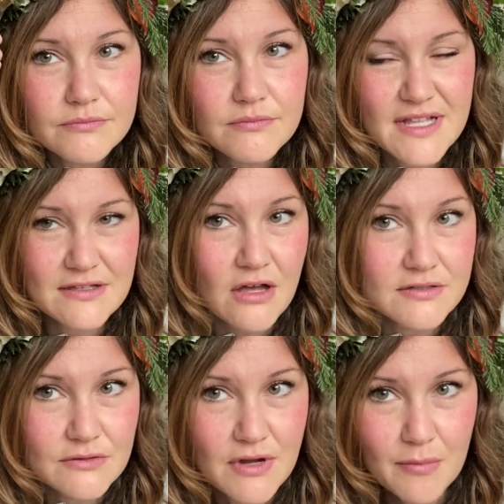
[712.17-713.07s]
It's
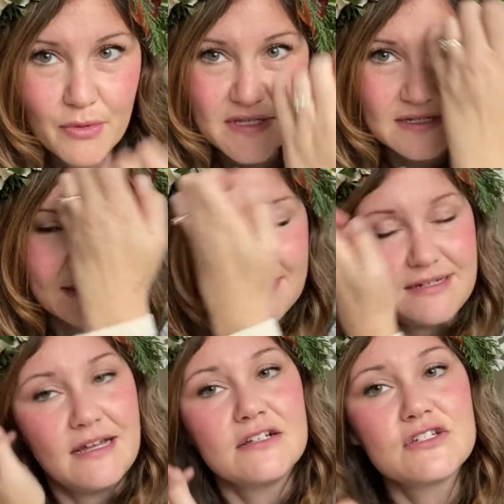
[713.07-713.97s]
also not poisonous to
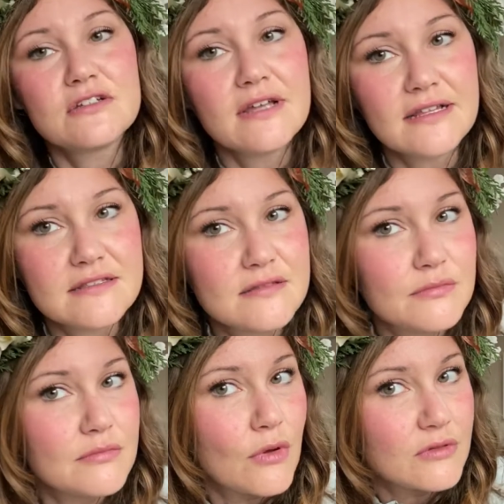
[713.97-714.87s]
touch. It's
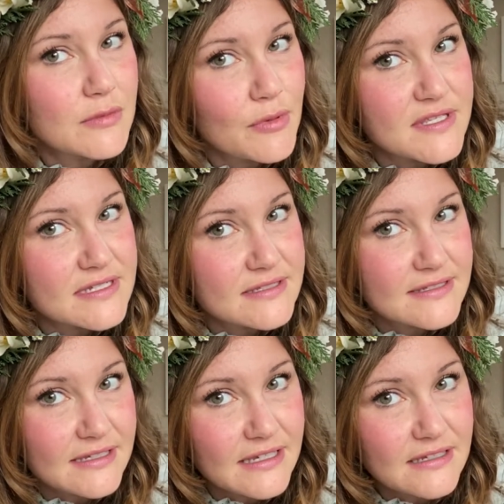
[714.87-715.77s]
only poisonous
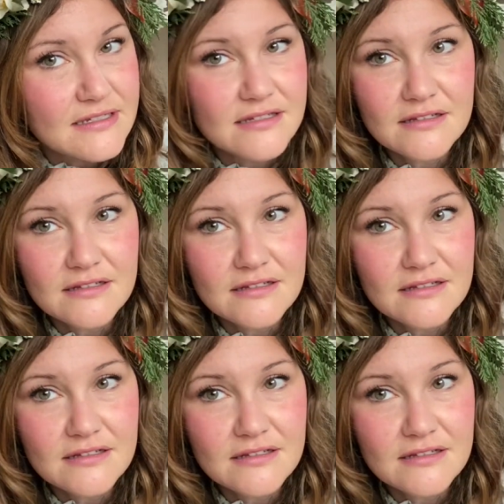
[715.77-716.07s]
to eat.